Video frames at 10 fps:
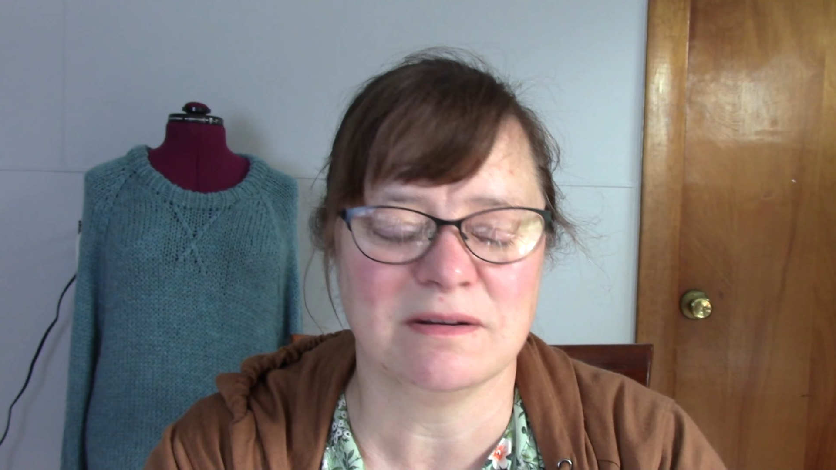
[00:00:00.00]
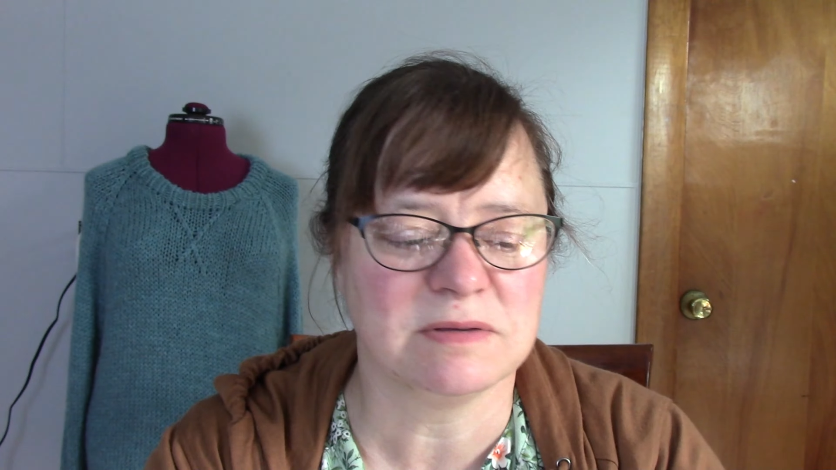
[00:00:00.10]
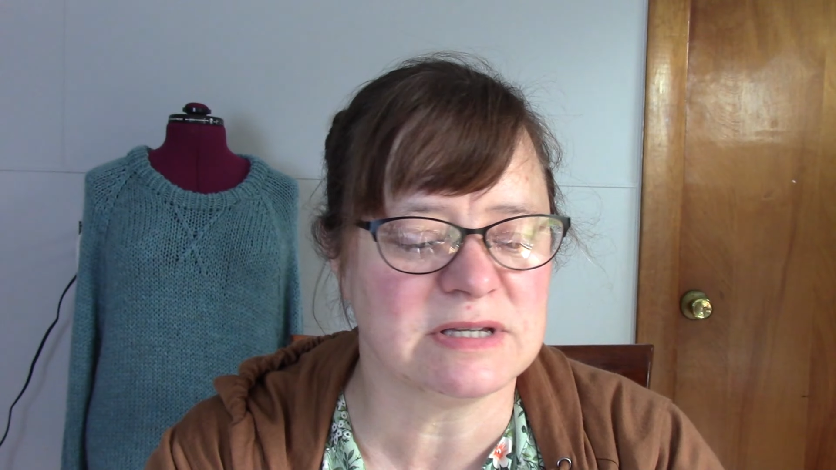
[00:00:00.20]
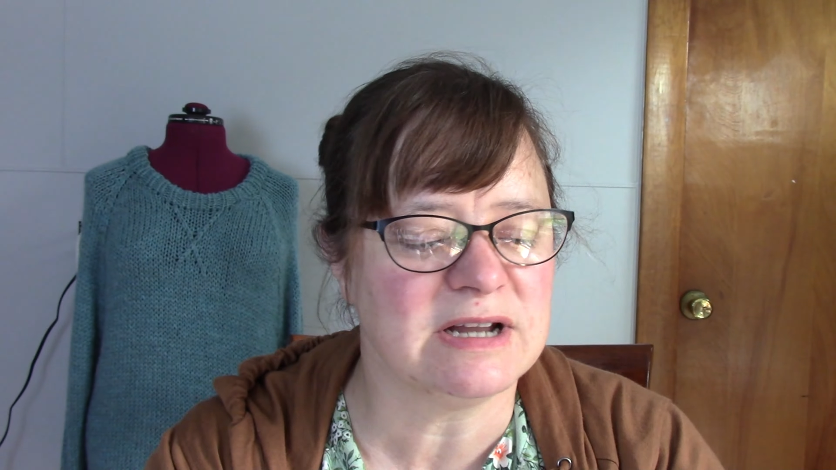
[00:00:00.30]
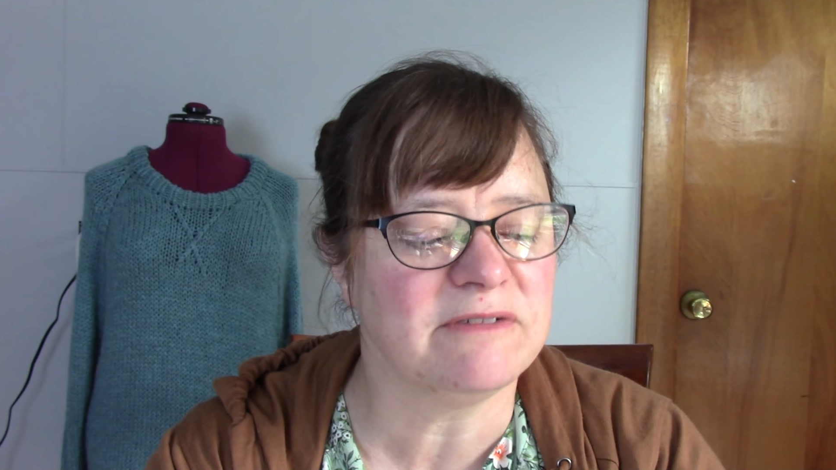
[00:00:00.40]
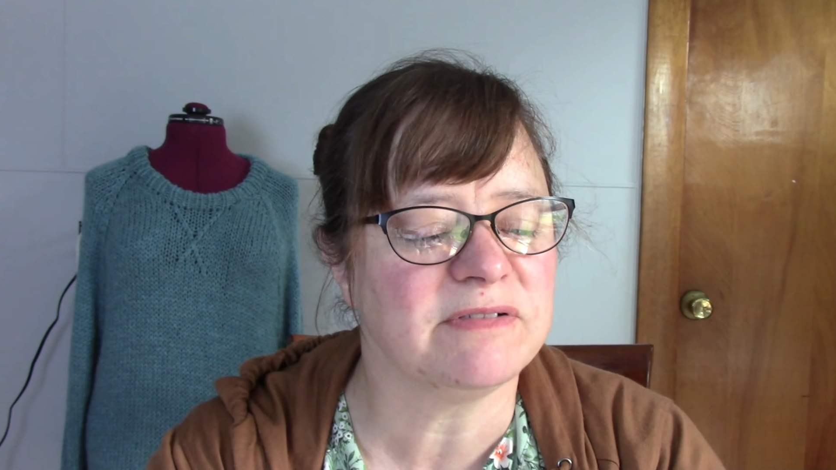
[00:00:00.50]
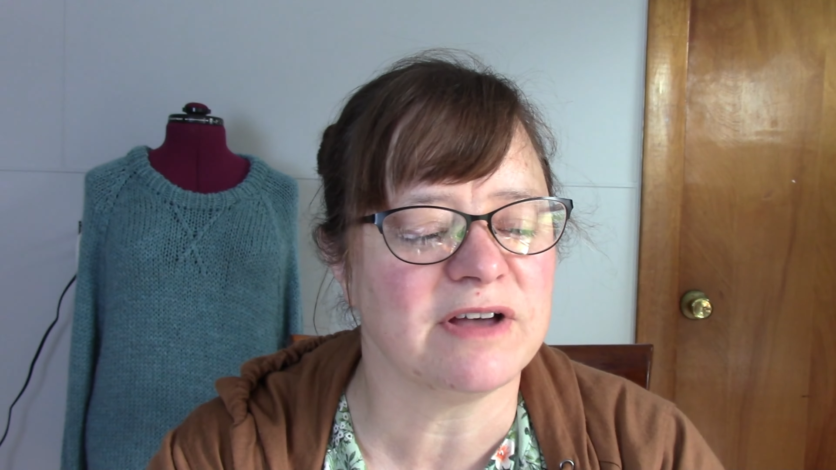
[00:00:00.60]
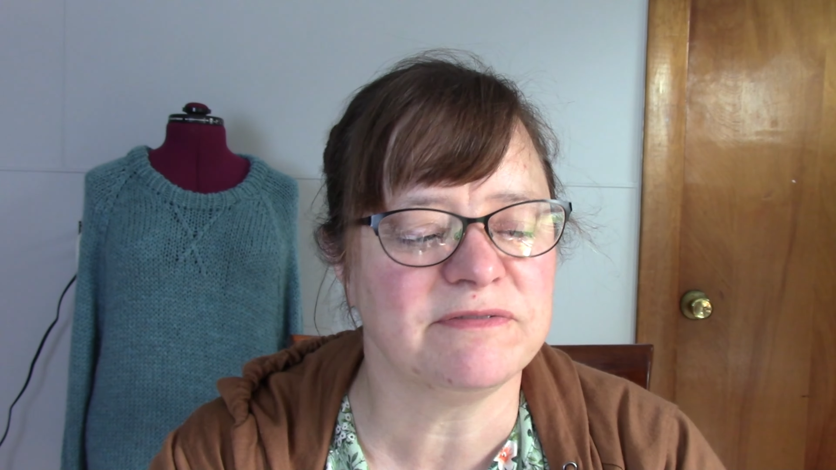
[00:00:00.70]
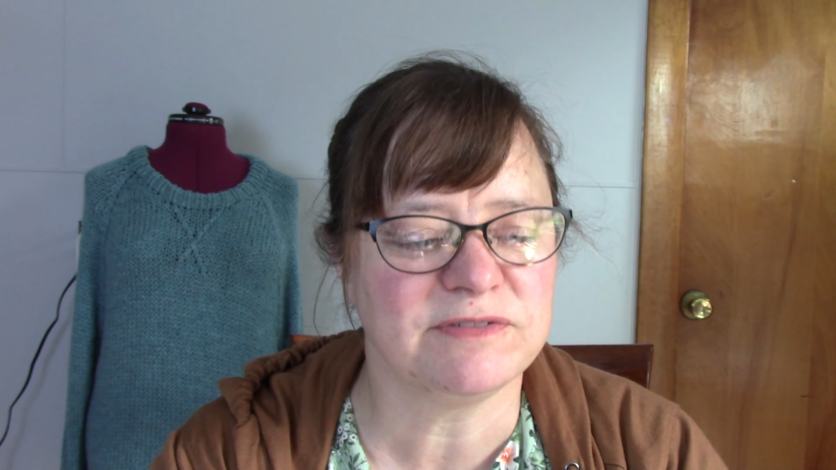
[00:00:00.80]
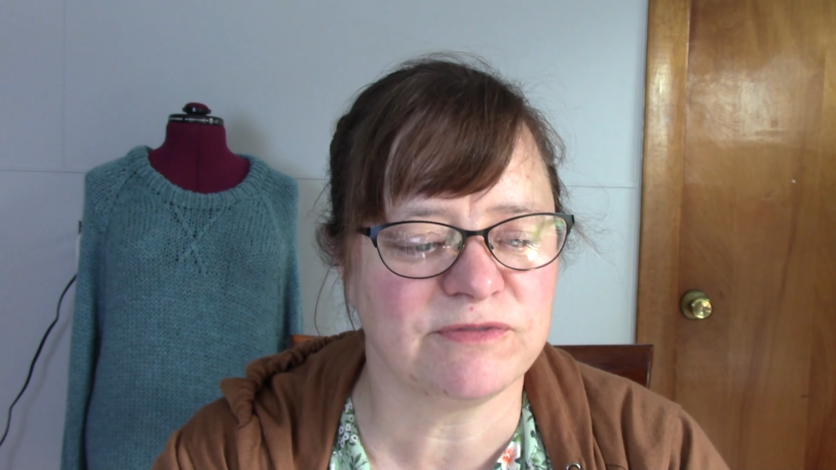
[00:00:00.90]
was enough
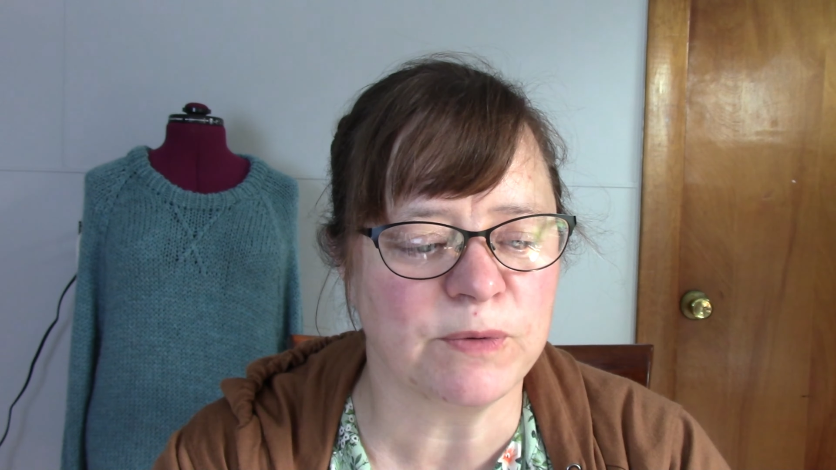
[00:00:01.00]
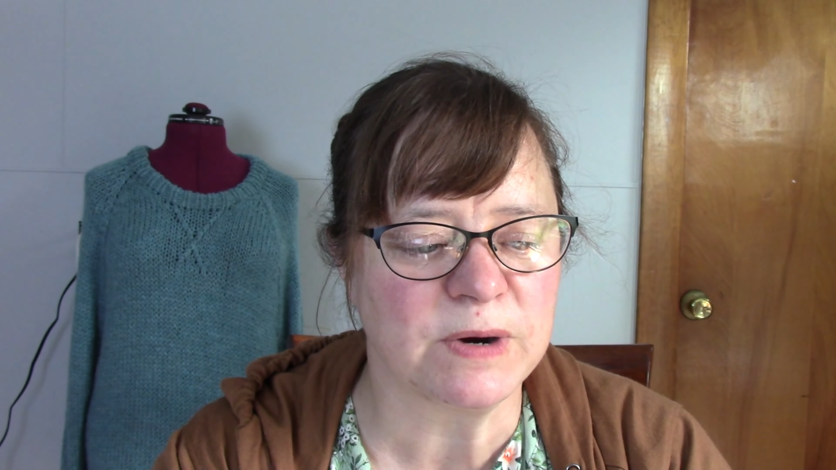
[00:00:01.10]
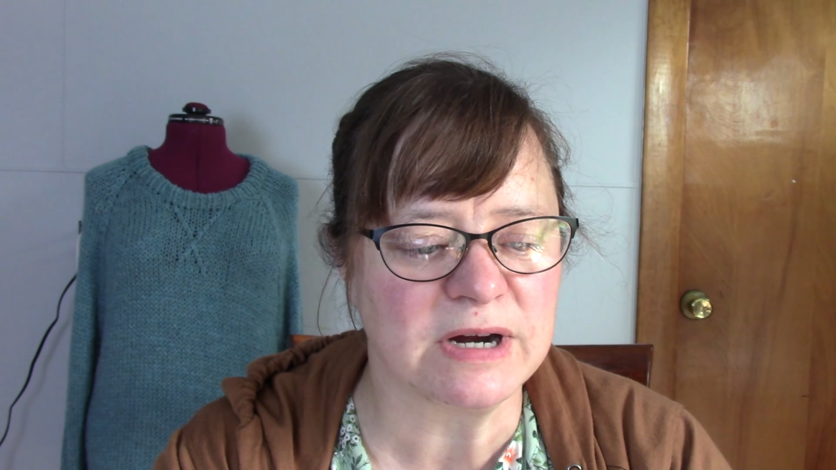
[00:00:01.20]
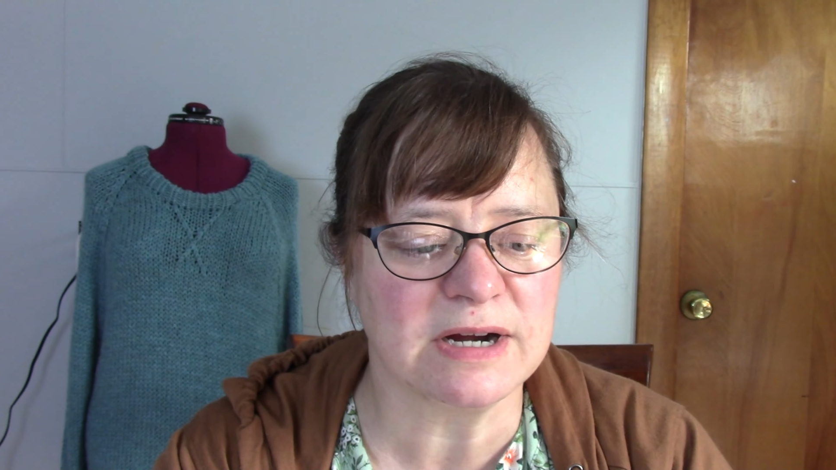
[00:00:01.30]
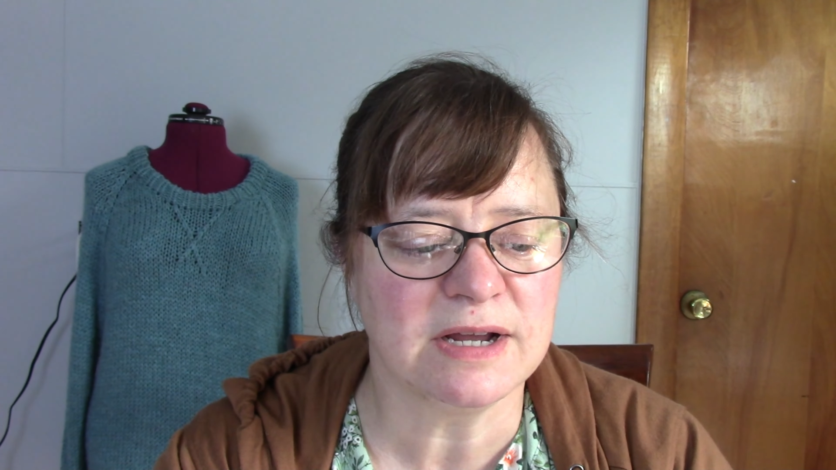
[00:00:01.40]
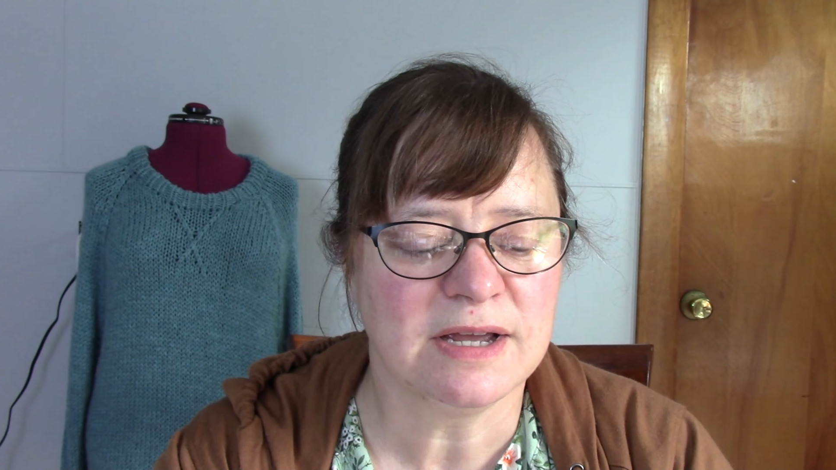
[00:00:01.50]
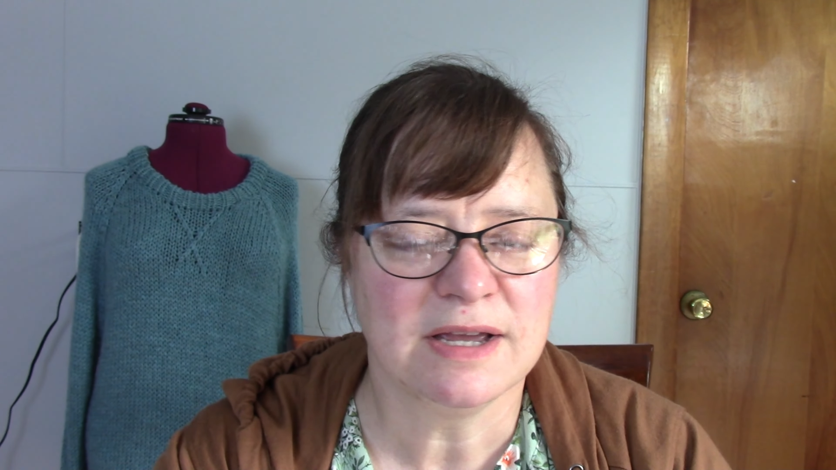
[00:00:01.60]
left for